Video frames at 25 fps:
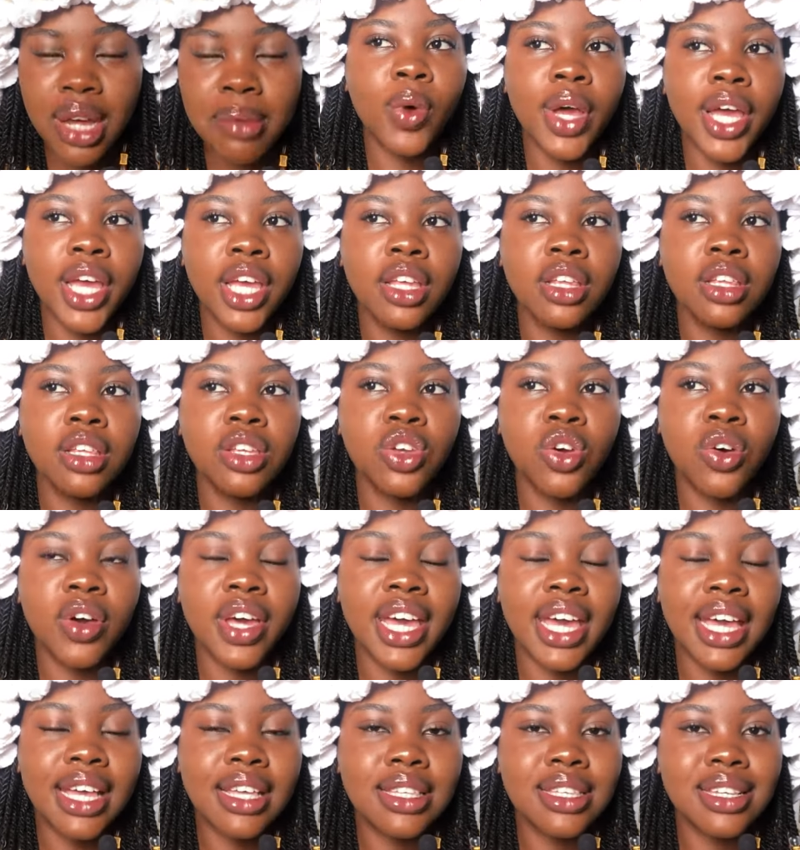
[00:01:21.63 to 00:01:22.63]
When your
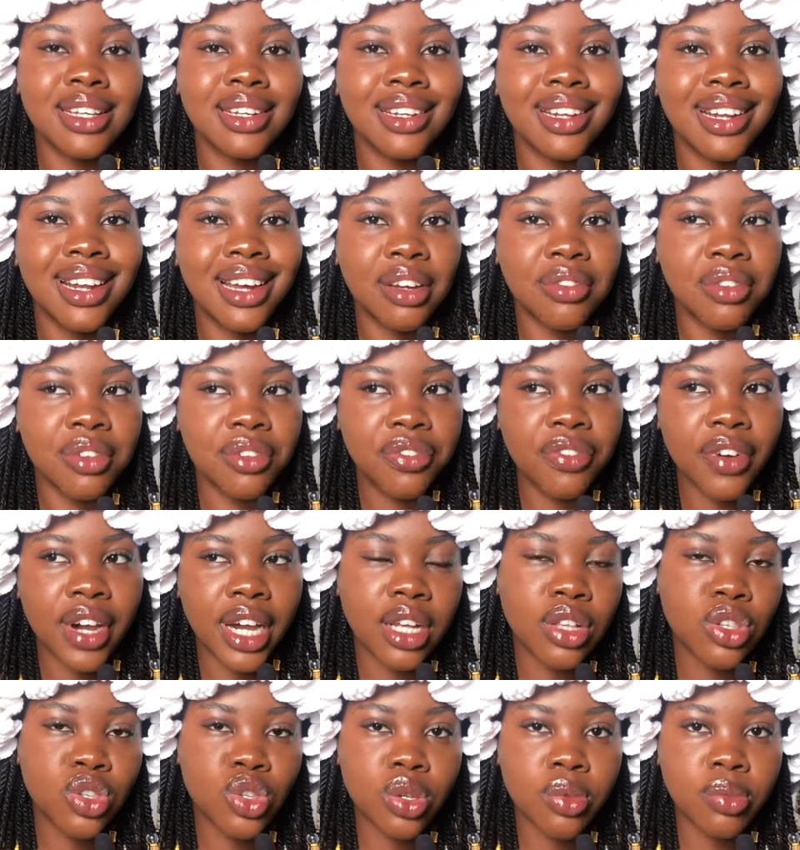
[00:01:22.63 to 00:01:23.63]
hair is
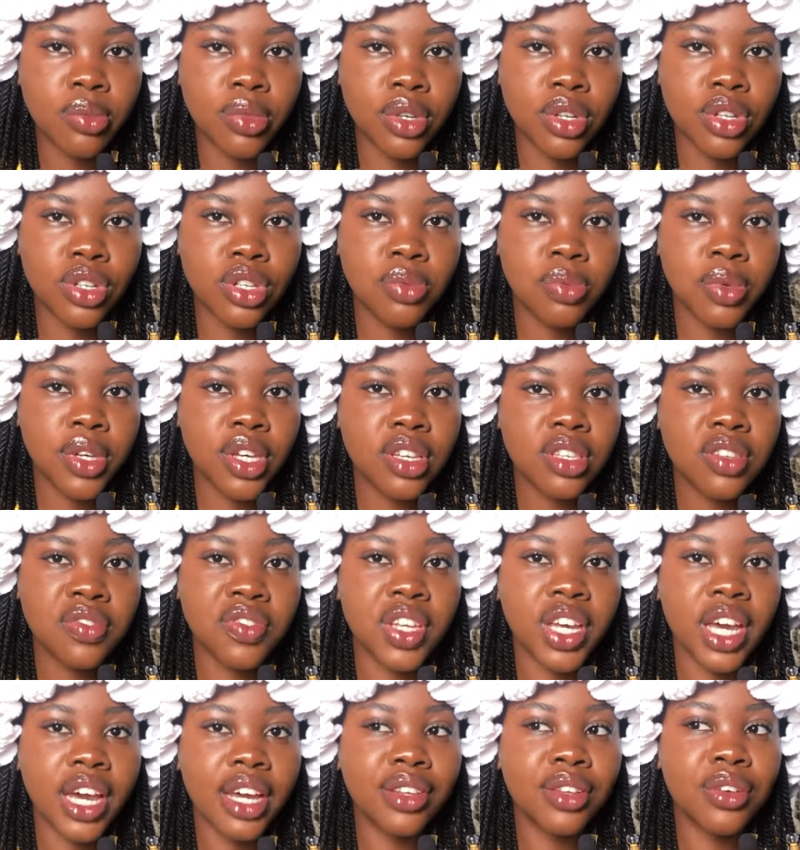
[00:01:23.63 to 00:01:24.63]
clarified too much because of
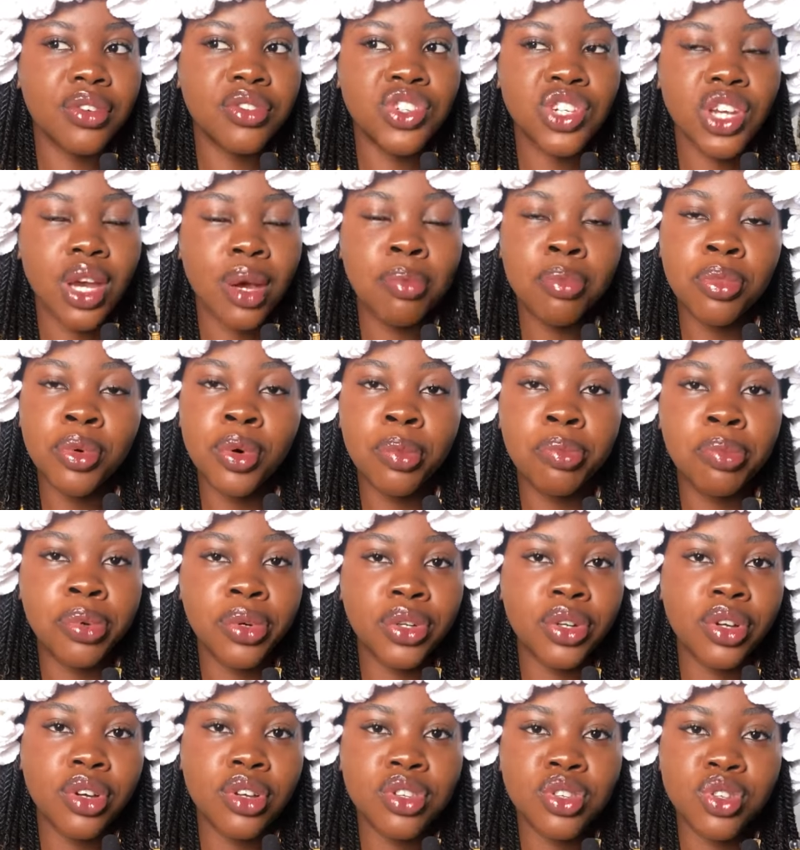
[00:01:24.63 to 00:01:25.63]
the kind of shampoo or
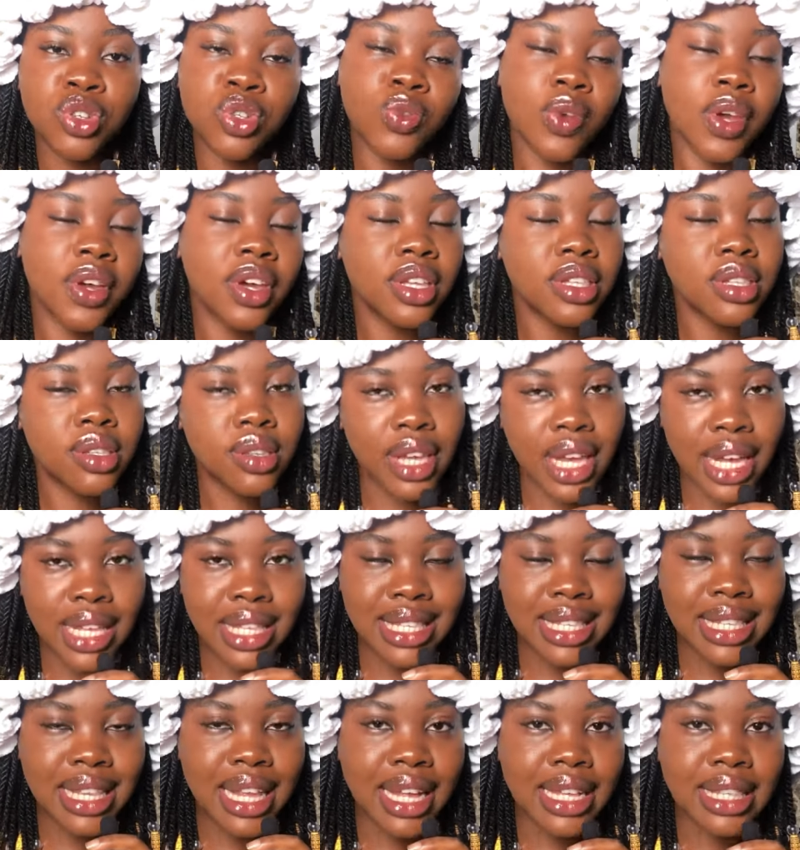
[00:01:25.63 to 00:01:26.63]
products you use, we're going to
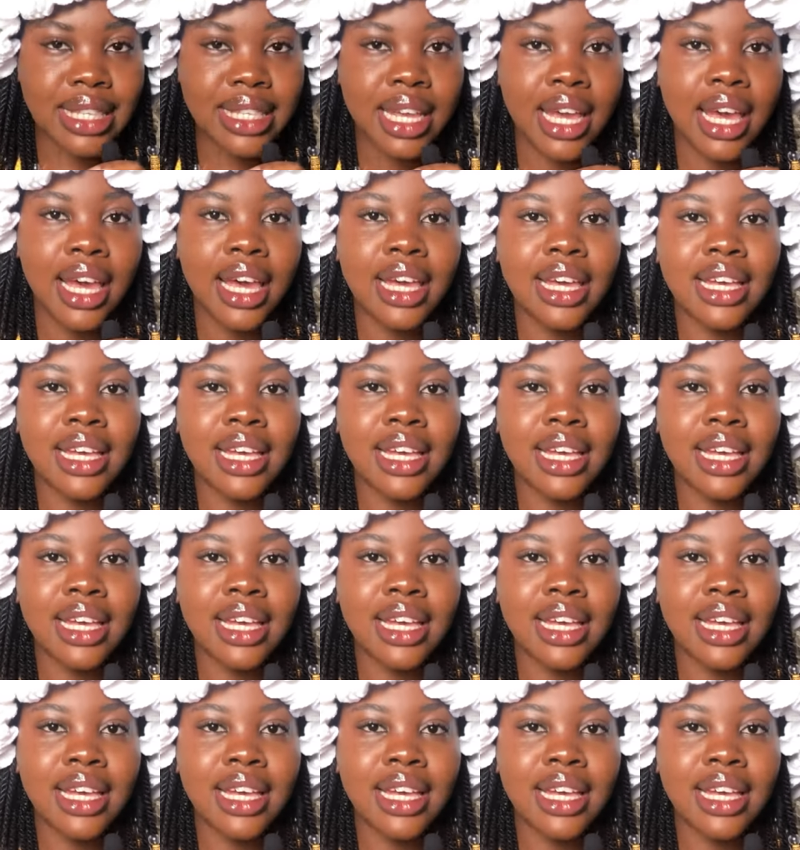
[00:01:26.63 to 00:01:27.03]
get to that.